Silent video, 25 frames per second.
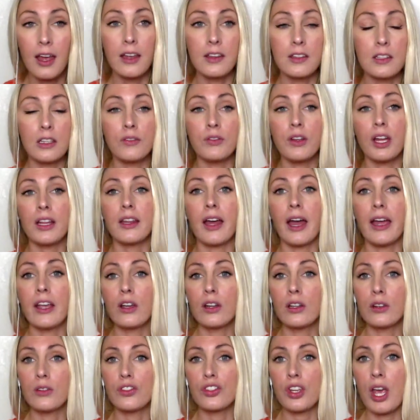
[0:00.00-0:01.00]
Stuff like that I
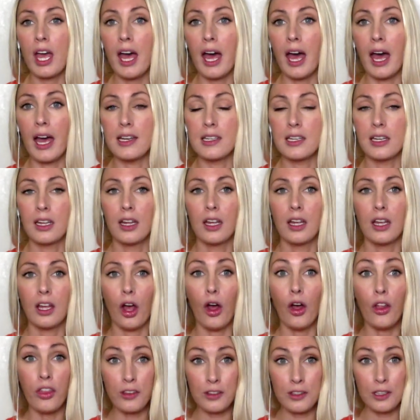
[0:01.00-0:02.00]
could have shared.
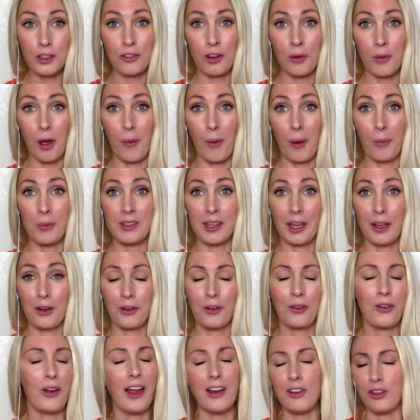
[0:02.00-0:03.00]
Other stuff on my website
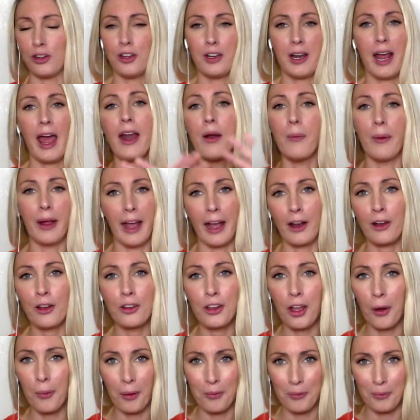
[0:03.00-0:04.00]
I should. Anyway, I
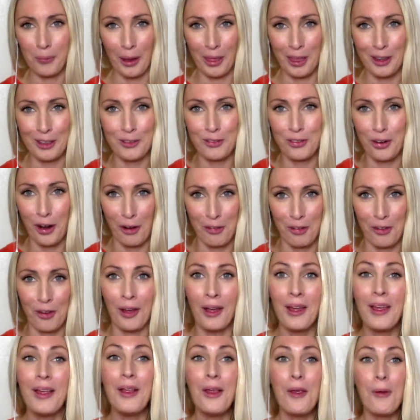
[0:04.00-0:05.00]
could go on about this forever.
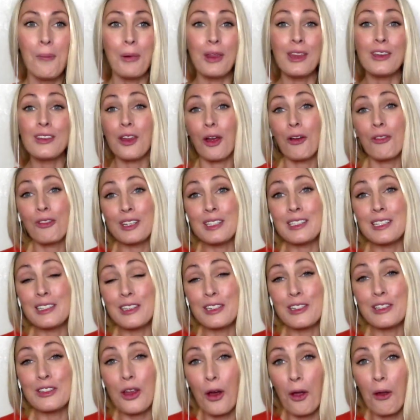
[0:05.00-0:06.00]
But there's obviously,
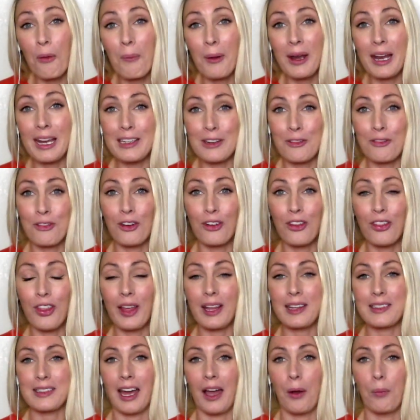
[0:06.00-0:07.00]
there's so many different
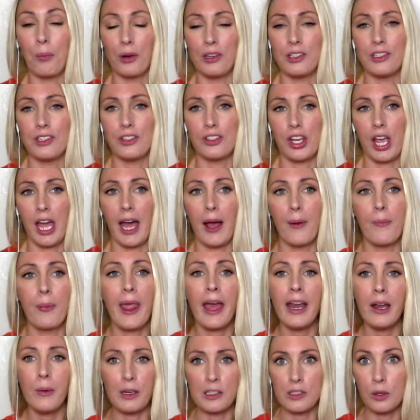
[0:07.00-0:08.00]
things that I wanted to share.
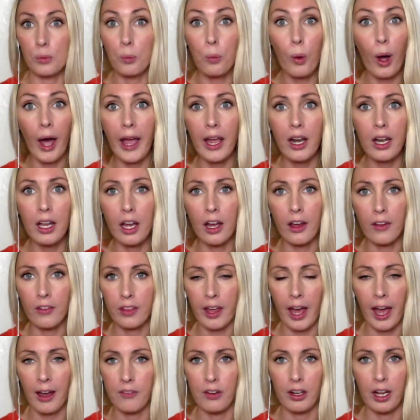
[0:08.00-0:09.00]
Anyway, so why on
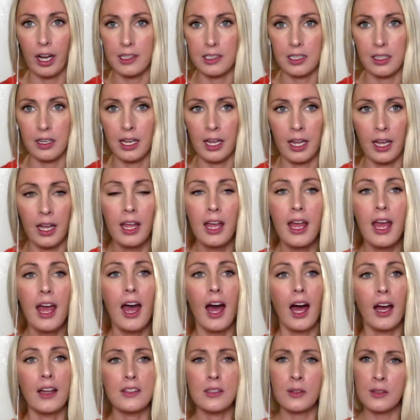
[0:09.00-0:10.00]
earth haven't I done it?
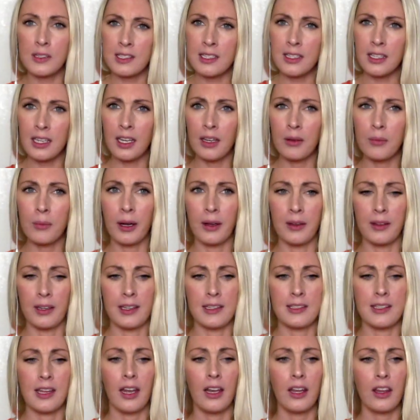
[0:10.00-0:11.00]
And so I was thinking about
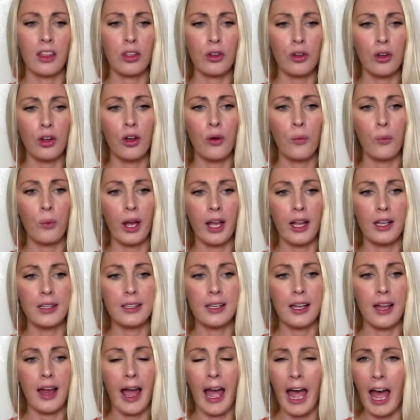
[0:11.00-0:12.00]
this and I thought,
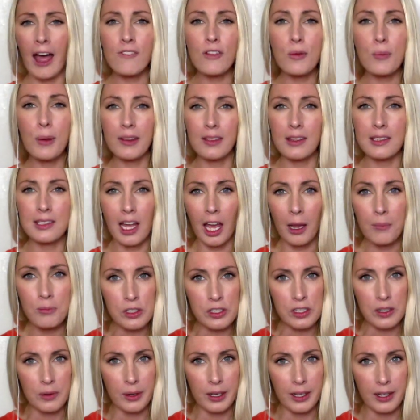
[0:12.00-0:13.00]
well, I haven't made the time
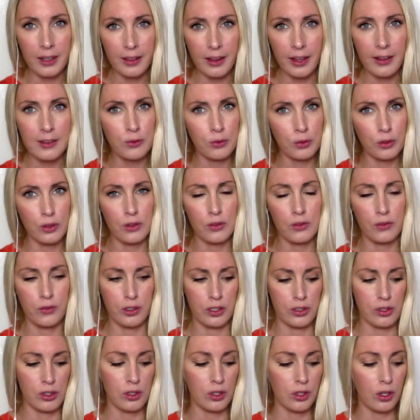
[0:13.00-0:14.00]
to do it. That's for
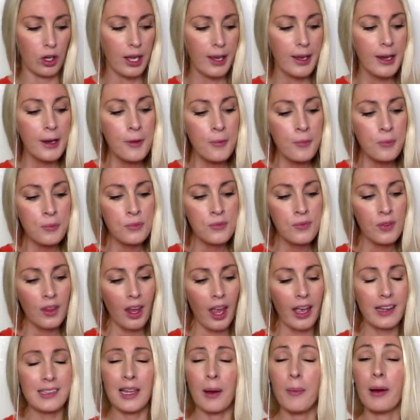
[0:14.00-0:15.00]
sure.
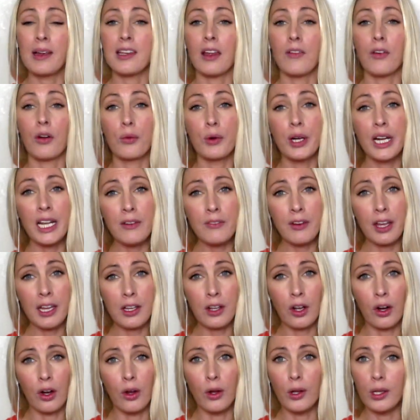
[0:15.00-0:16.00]
I set myself a really
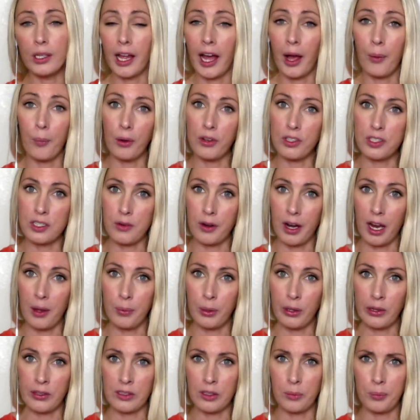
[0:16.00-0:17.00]
big goal. I wanted to write
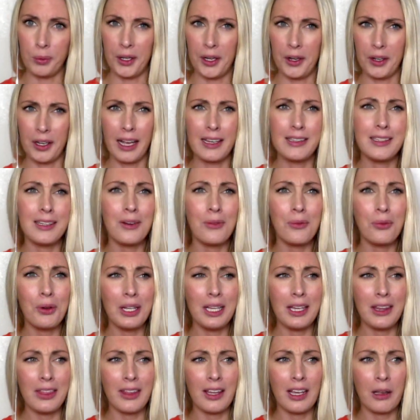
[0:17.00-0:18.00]
a personal blog. I didn't
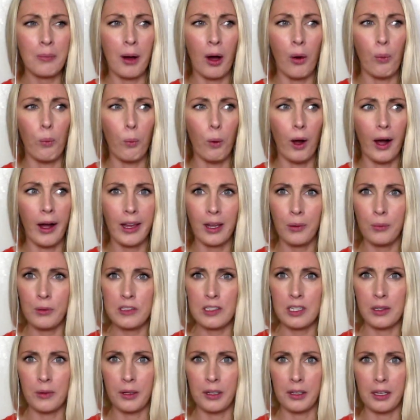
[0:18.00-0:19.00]
really think about why I
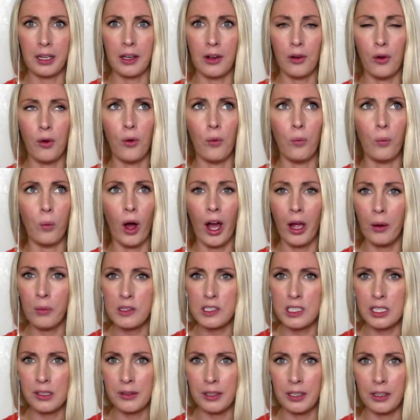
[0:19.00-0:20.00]
was doing it or what I
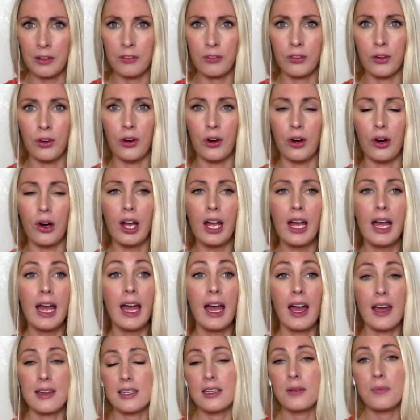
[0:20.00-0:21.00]
was doing it for.
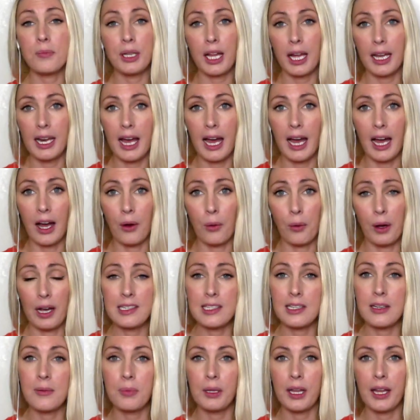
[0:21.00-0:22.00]
I didn't plan it out. I
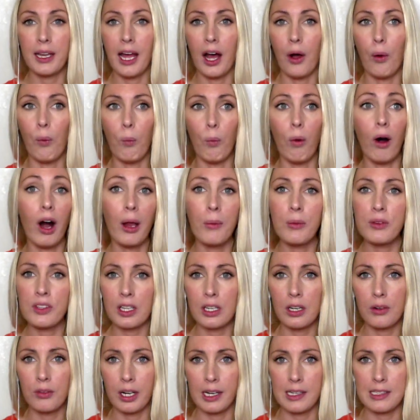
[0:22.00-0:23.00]
didn't plan out what I was
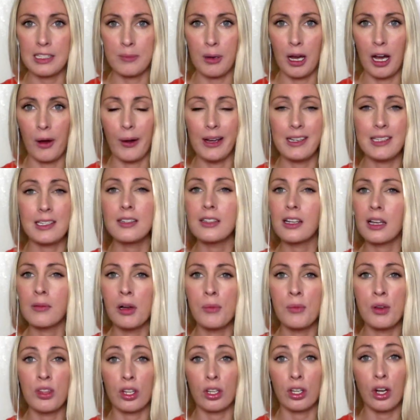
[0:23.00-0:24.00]
going to write about. I didn't come
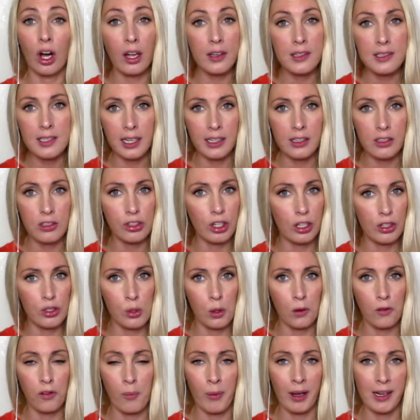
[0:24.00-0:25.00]
up with a content
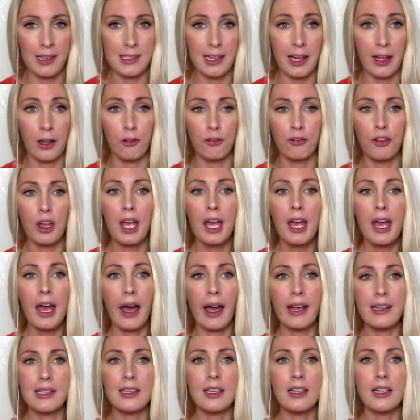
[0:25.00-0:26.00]
schedule for myself.
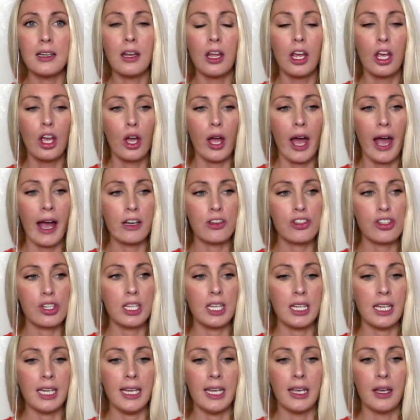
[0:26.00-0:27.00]
I didn't
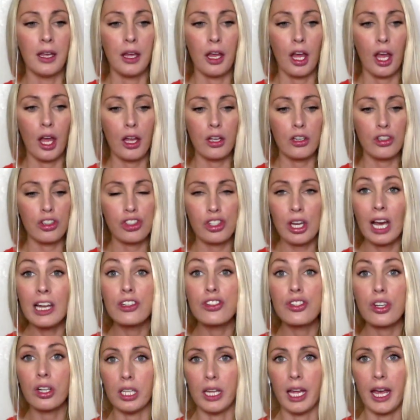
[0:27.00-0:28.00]
actually
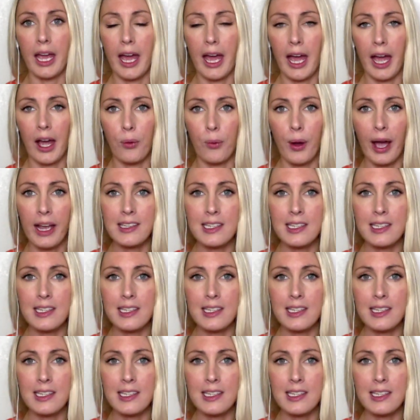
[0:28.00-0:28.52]
schedule it out.